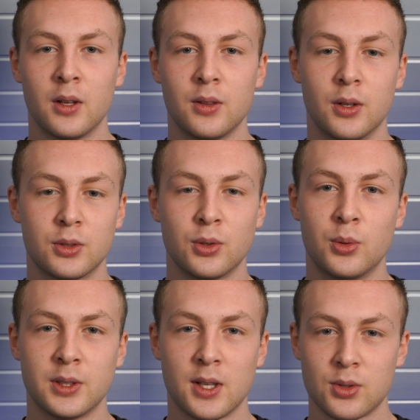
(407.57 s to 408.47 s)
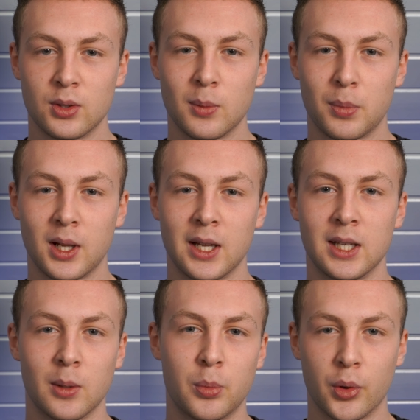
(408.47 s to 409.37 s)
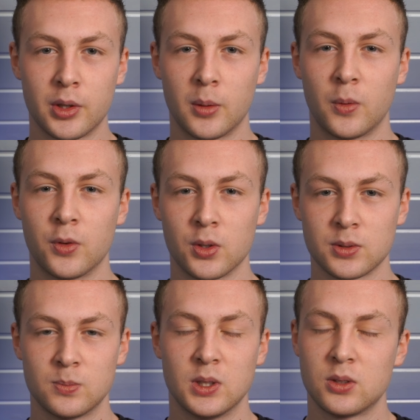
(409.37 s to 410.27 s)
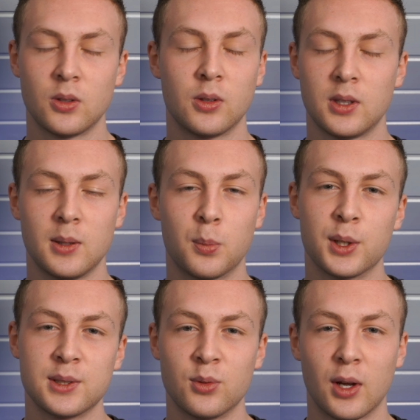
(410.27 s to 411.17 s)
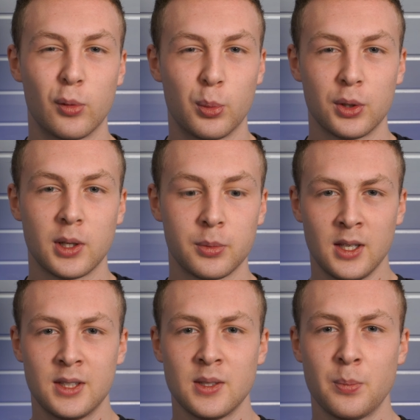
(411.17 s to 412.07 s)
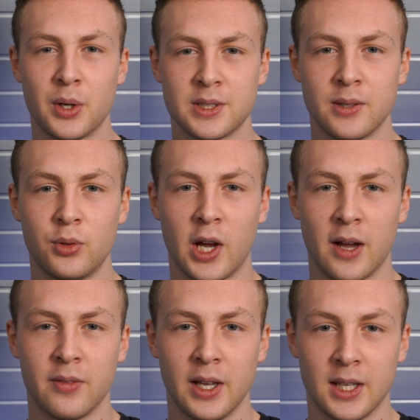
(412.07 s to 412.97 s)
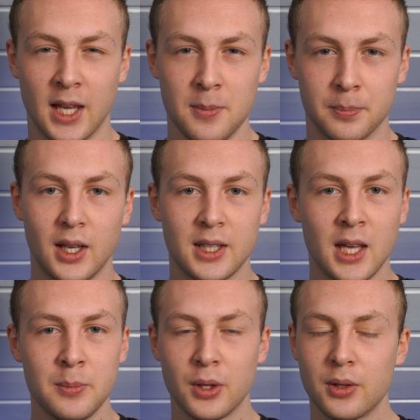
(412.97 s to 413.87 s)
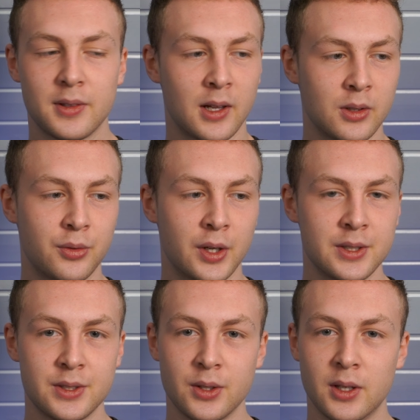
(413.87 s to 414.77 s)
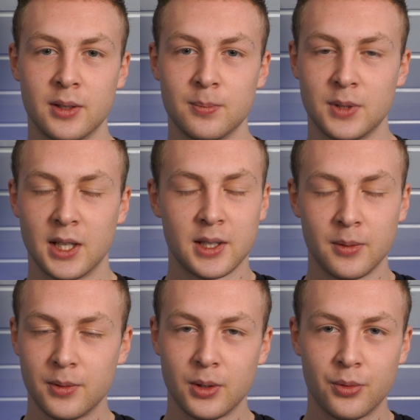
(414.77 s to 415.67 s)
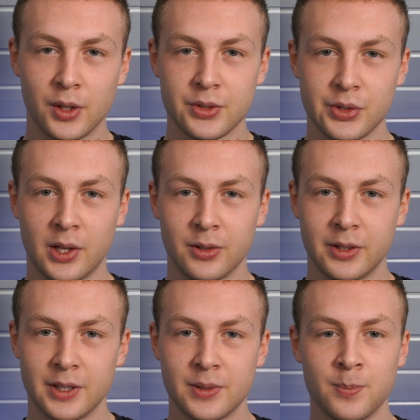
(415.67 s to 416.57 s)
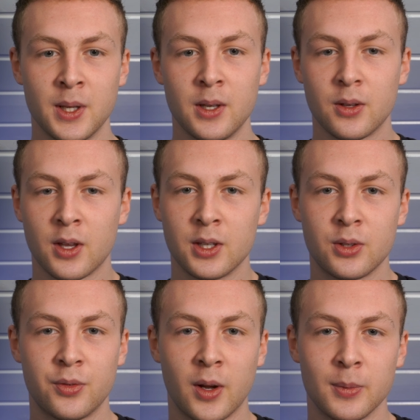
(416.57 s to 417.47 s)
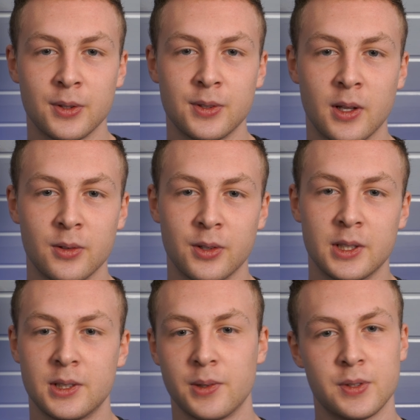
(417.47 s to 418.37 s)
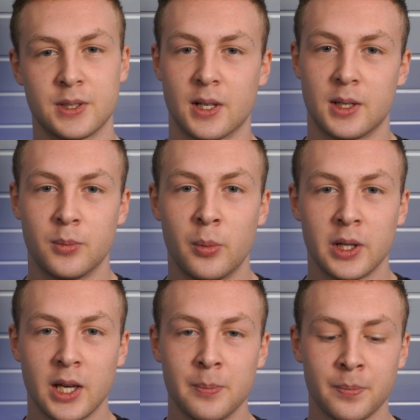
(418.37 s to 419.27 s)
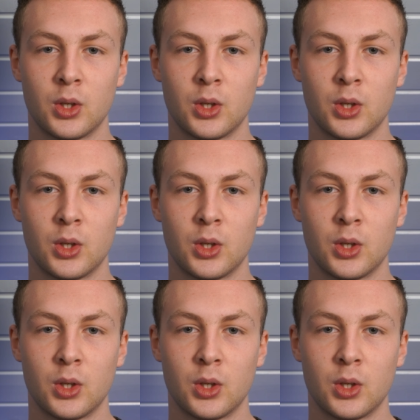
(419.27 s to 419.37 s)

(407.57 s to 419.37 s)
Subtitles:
There's no one that's going to play a prototype of yours. It's not impressive to have a prototype. It's impressive to have a game. A game you can tell your friends, you can get your friends to download it, you can get your family to download it if it's like a mobile game.